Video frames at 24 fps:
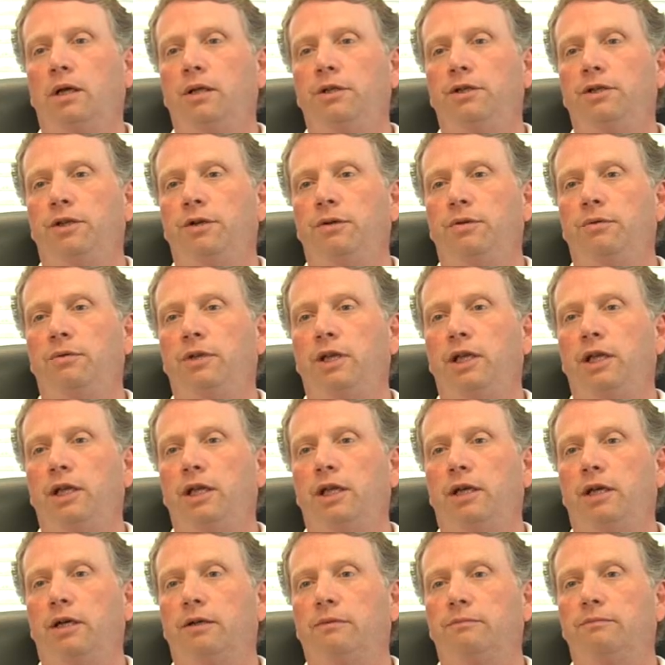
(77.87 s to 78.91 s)
do
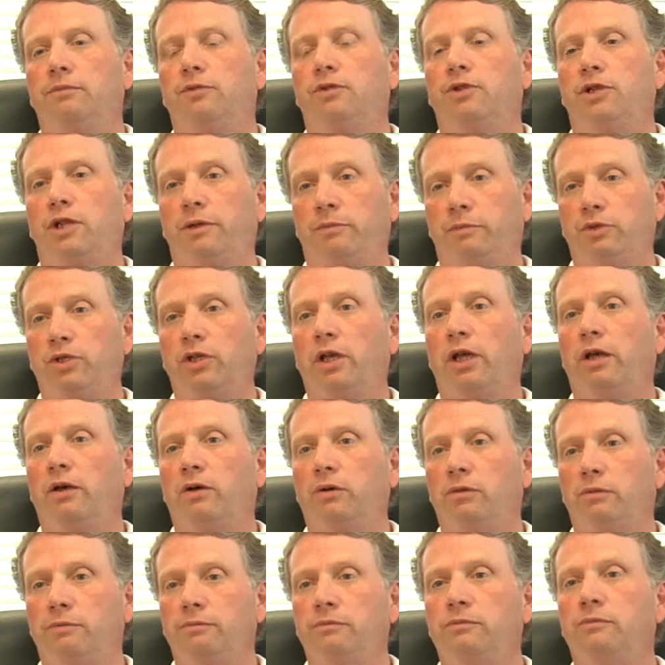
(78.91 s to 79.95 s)
the stem
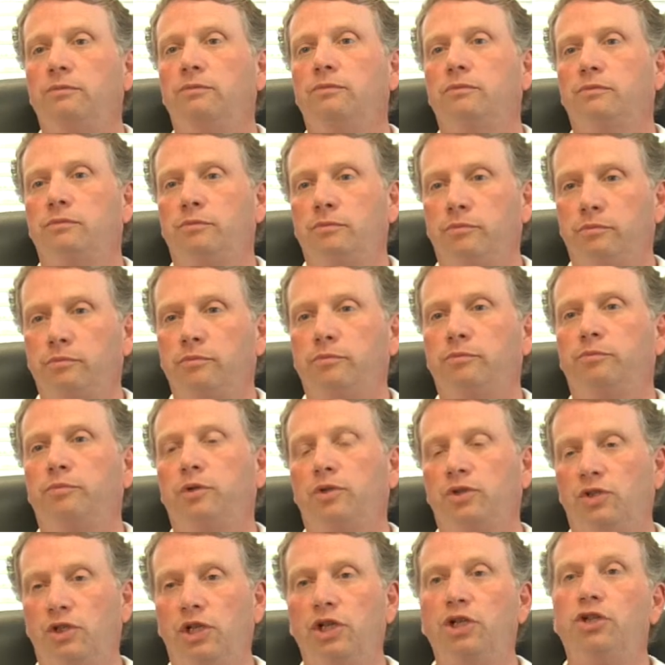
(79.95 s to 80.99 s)
cell
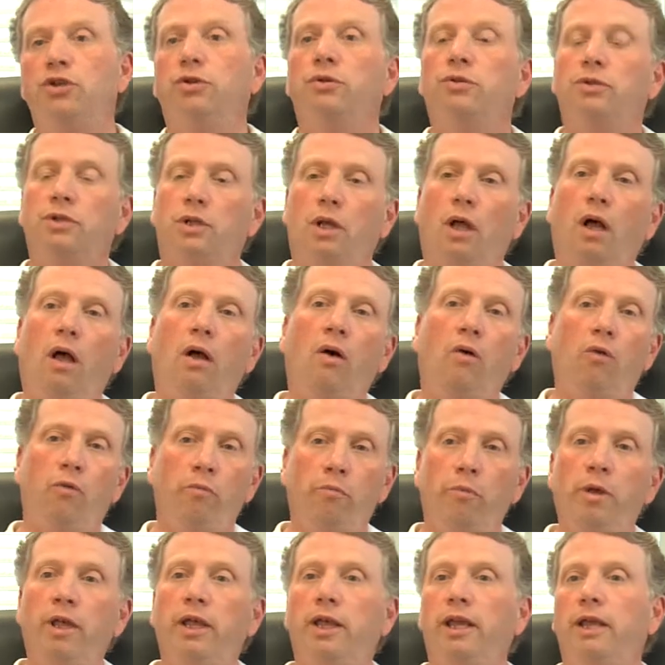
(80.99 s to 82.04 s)
procedures
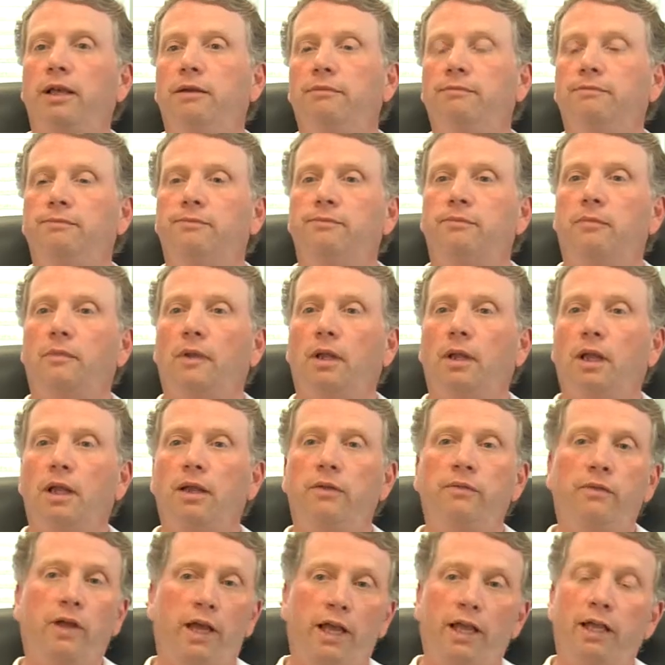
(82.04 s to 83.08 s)
on me.
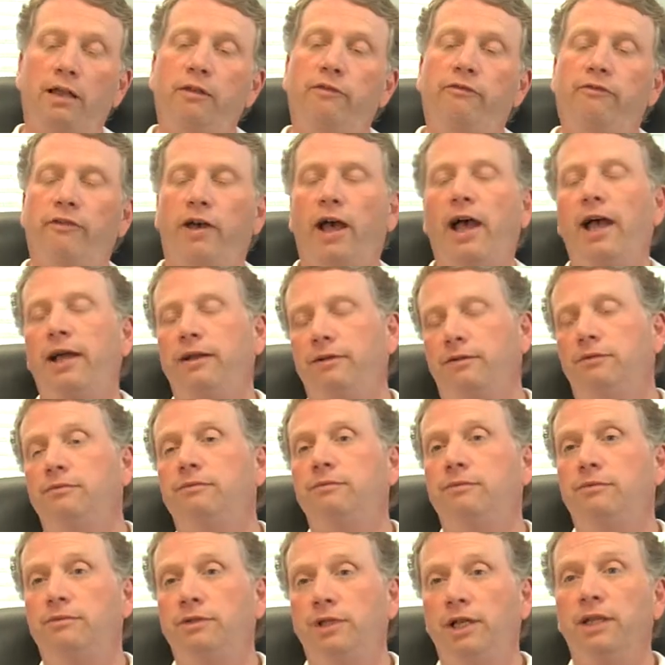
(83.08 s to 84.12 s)
And they, in fact,
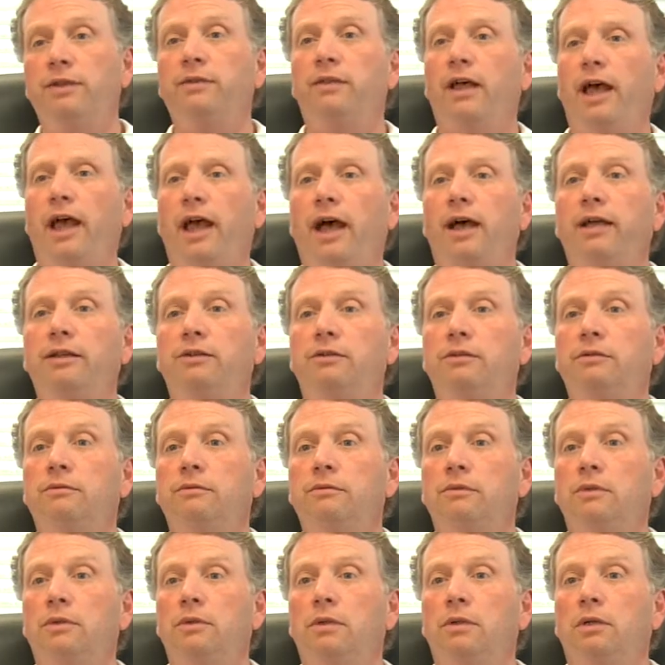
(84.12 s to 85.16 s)
did that
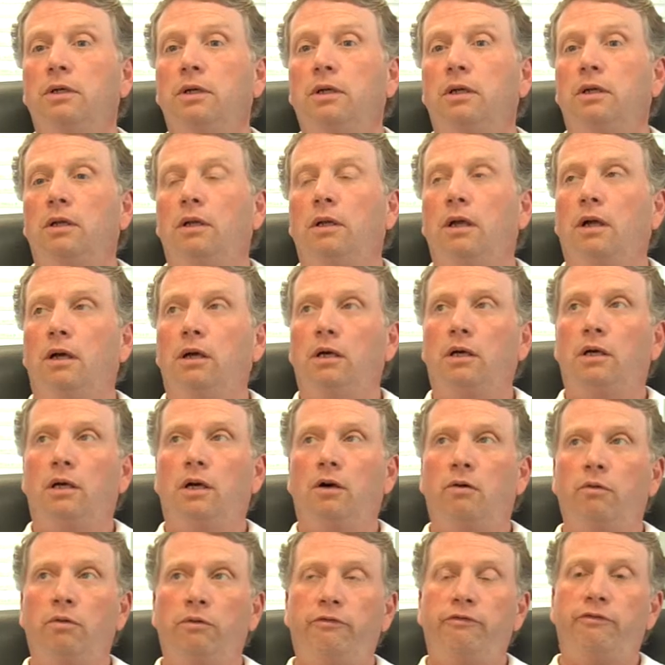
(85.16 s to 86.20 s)

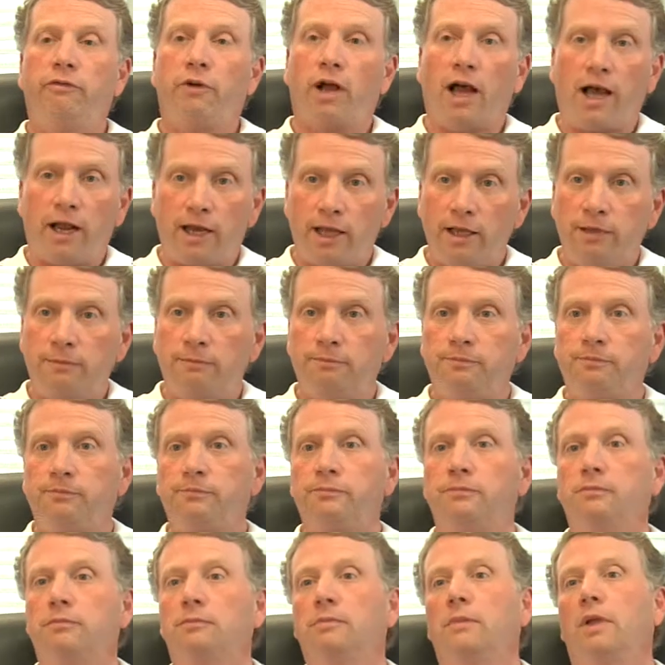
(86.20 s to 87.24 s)
on a Friday.
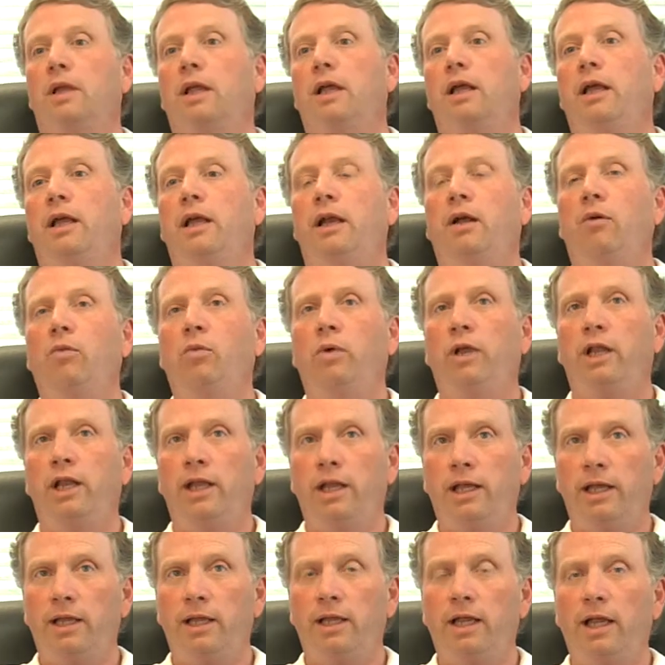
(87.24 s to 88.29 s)
And I went
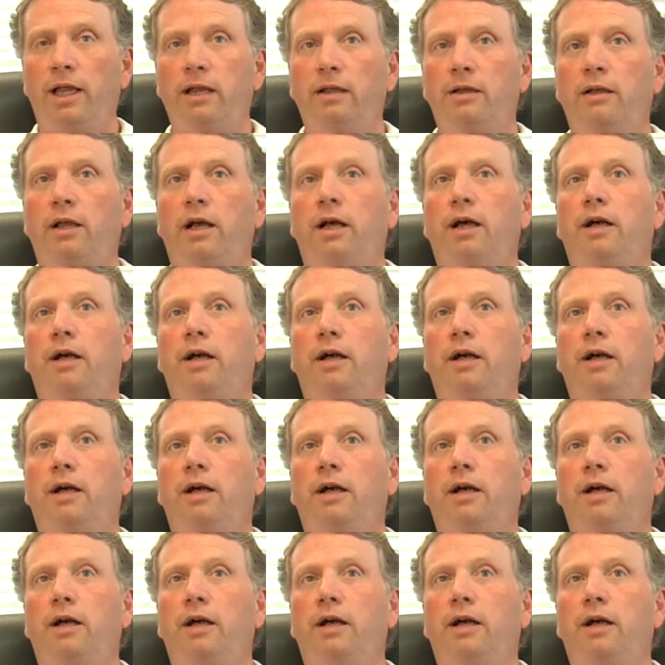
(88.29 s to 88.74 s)
in and